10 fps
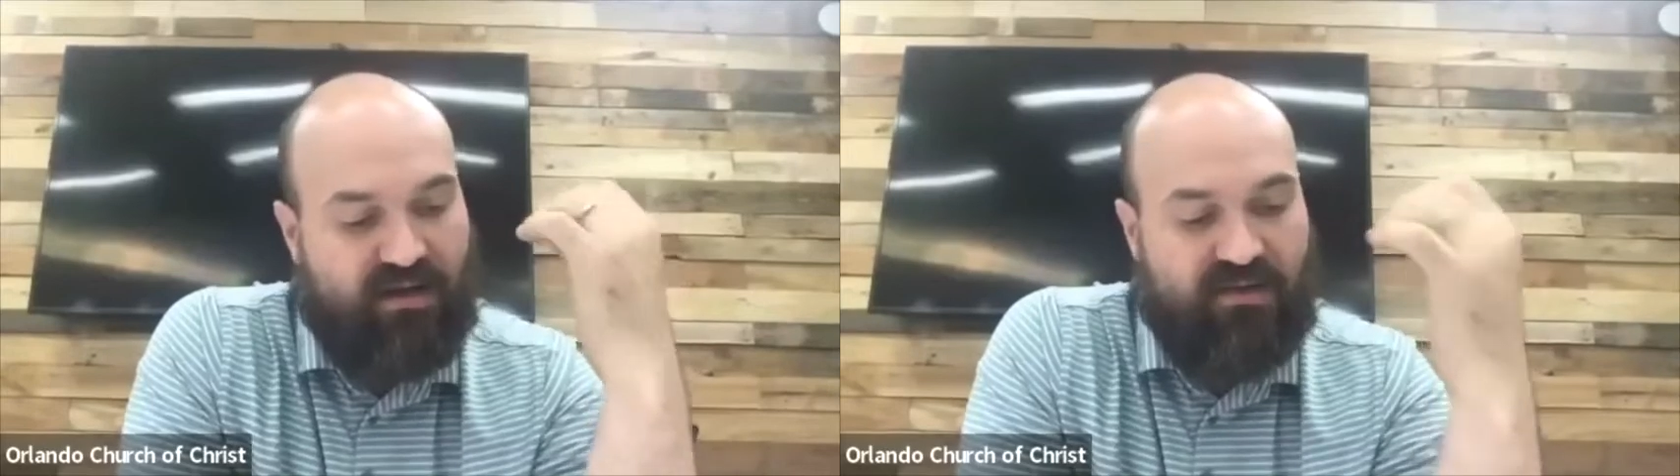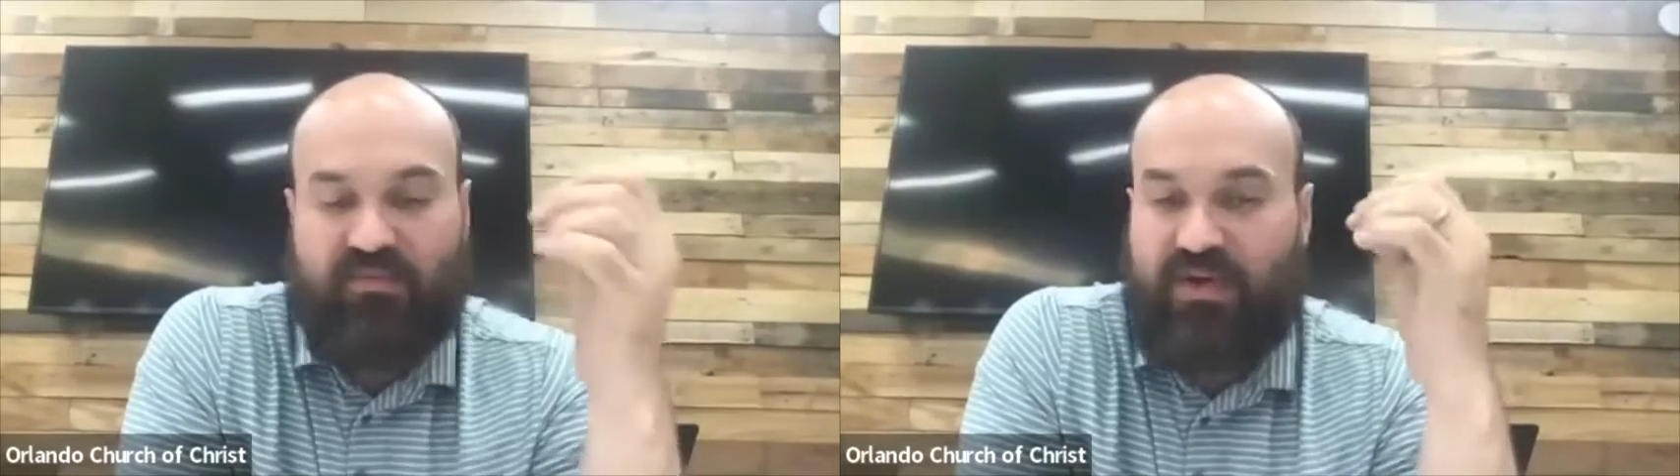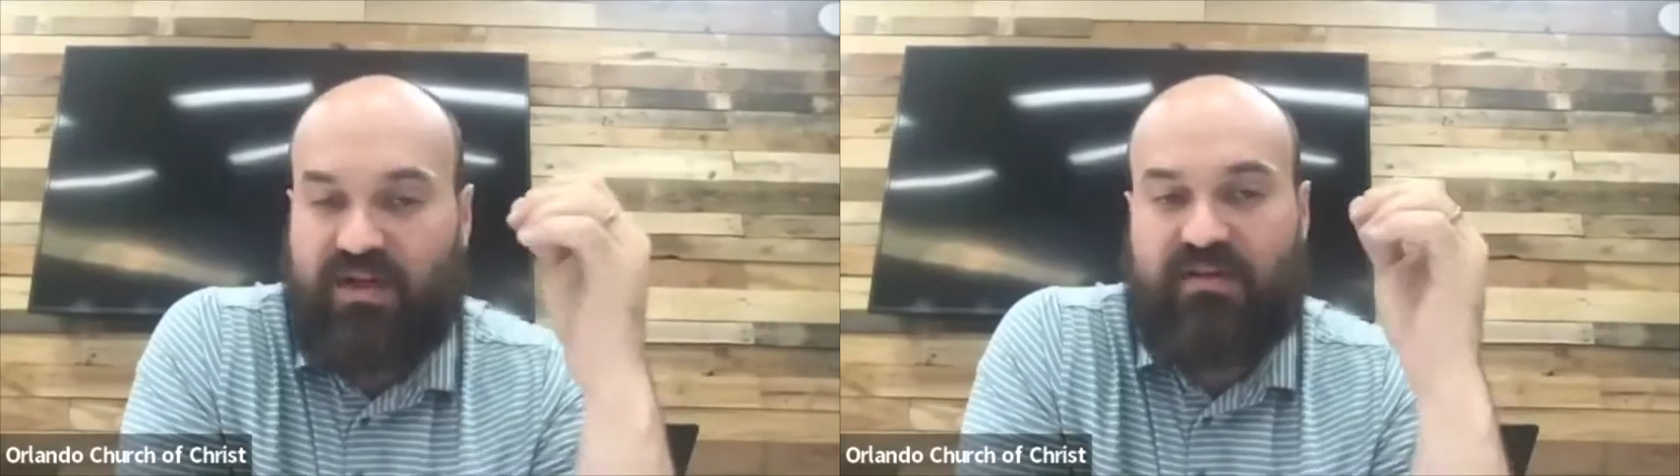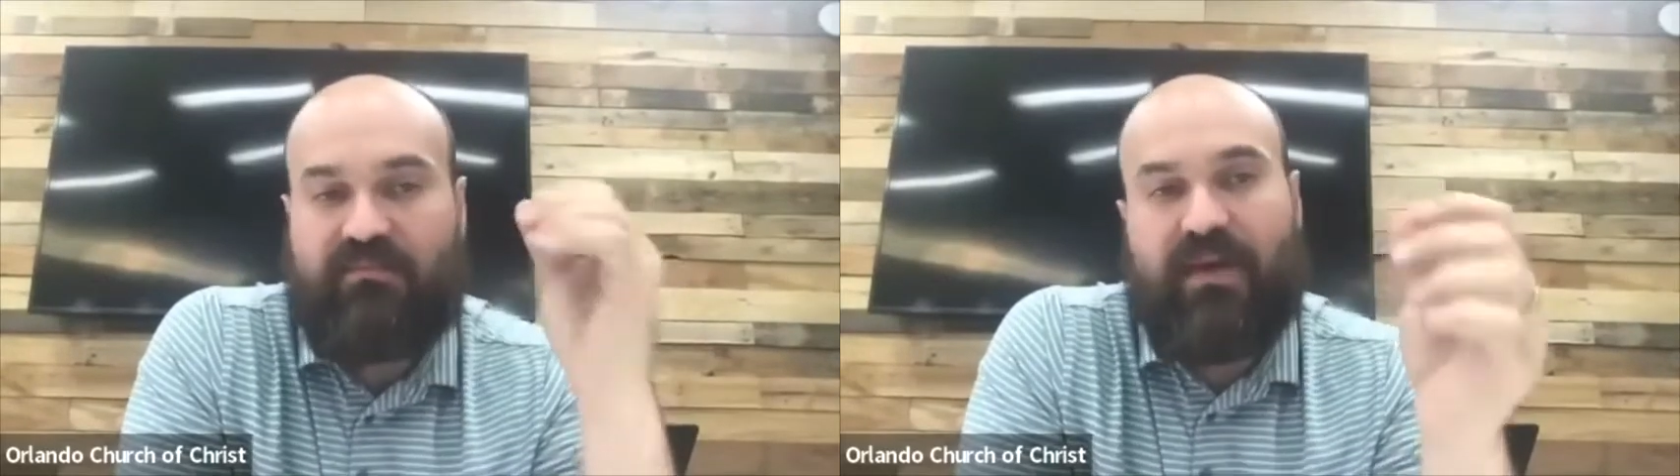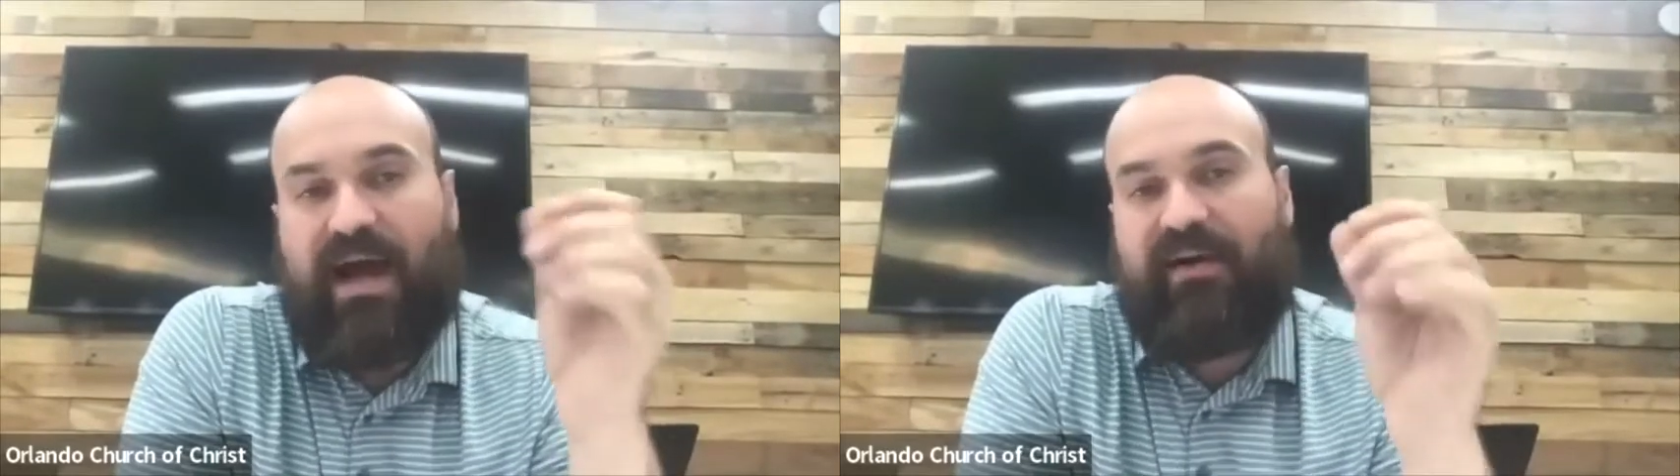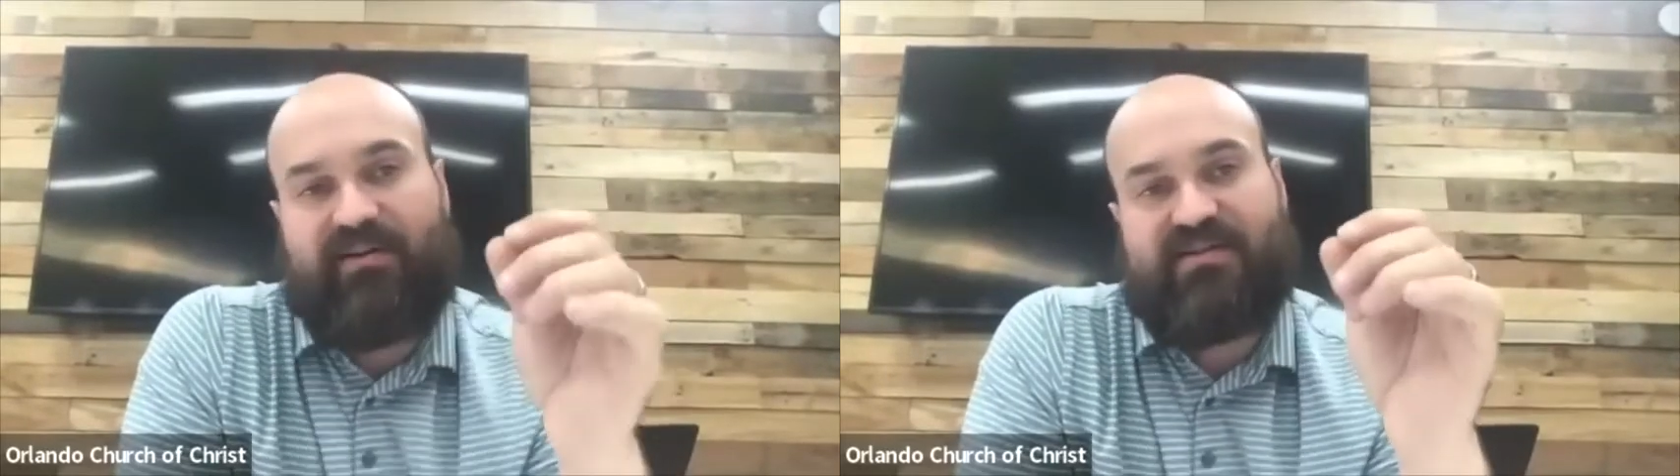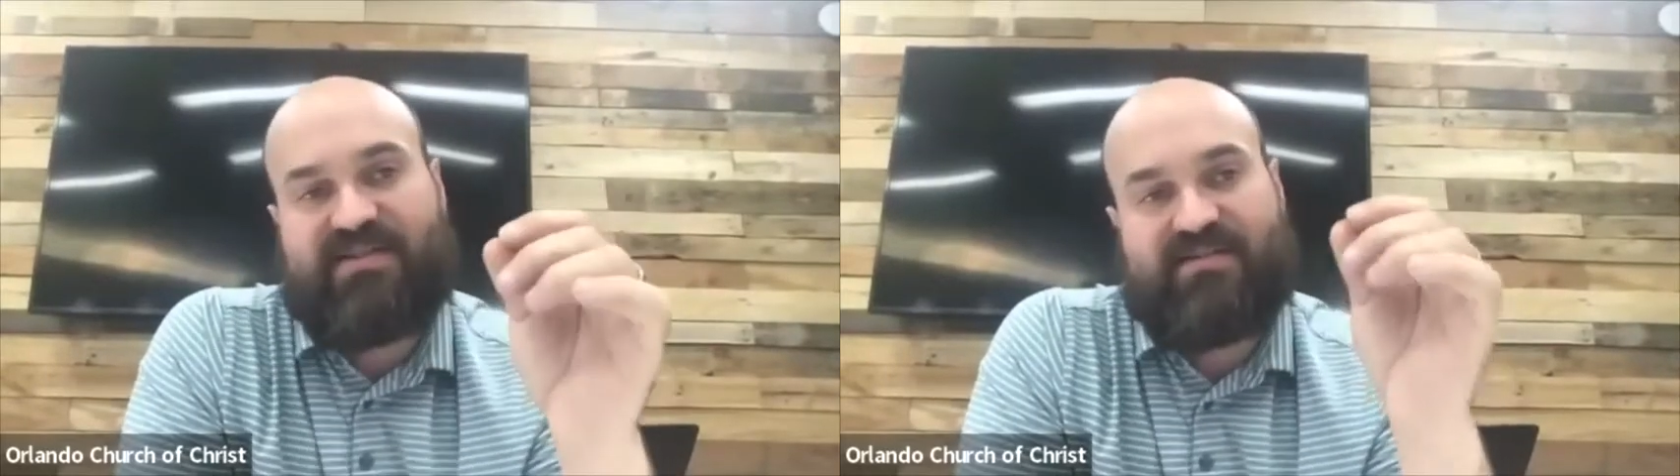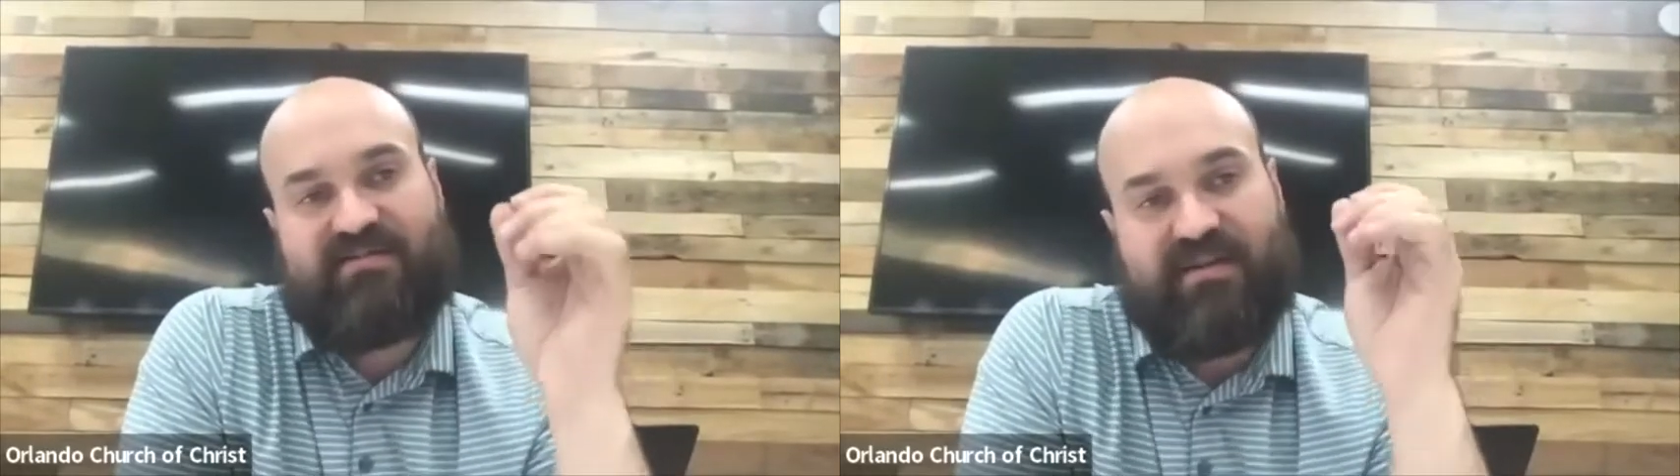it really matters.